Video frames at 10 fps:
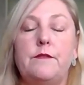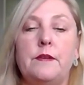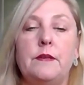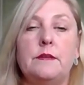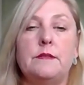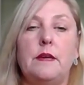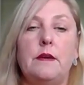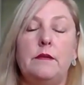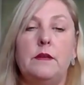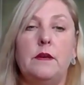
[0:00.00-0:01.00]
and is
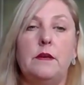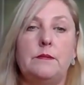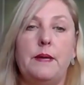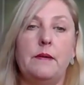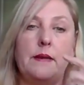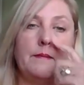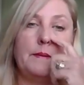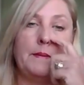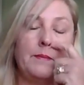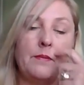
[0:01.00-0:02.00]
there, depending on how many
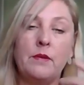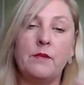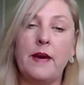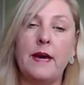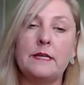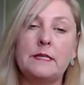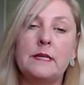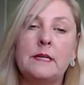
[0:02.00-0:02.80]
people you've had